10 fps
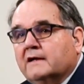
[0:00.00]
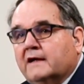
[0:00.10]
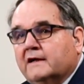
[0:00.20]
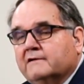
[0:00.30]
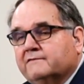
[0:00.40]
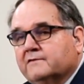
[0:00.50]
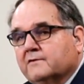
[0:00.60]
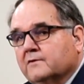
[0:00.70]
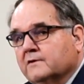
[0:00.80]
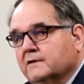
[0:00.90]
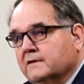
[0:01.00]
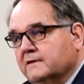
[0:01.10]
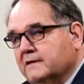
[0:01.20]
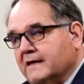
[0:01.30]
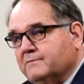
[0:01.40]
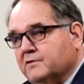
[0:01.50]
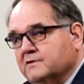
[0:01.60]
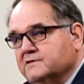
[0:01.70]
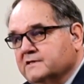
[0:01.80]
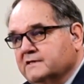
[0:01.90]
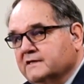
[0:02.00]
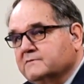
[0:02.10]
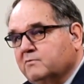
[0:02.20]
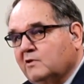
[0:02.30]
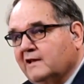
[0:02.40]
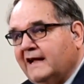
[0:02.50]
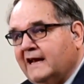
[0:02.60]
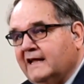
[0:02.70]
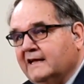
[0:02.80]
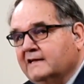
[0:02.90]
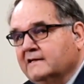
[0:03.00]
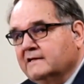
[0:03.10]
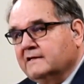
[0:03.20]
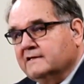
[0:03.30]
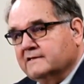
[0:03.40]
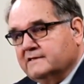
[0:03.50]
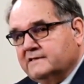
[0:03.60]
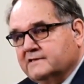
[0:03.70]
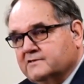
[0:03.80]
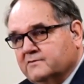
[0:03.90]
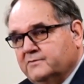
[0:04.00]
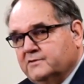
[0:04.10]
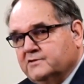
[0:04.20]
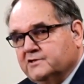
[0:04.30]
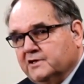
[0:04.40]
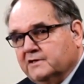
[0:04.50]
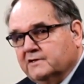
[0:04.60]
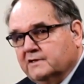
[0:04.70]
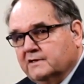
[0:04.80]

And if you're that person that's planning the distribution